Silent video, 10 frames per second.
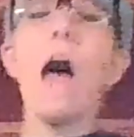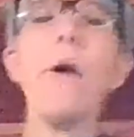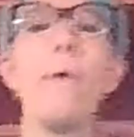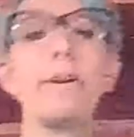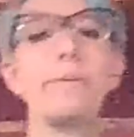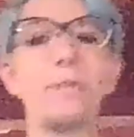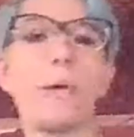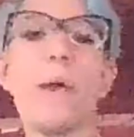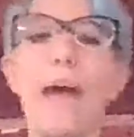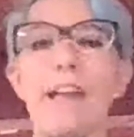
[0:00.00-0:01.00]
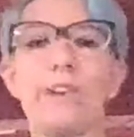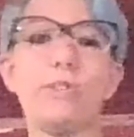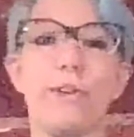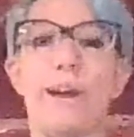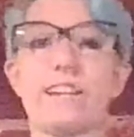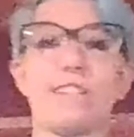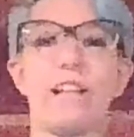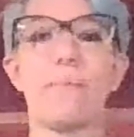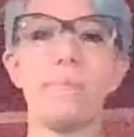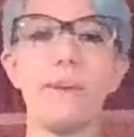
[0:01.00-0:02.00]
and welcome to our annual Trash
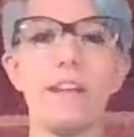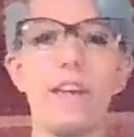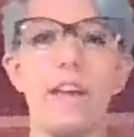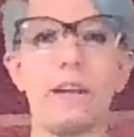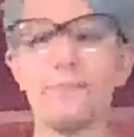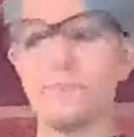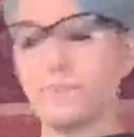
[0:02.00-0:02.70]
Club meeting.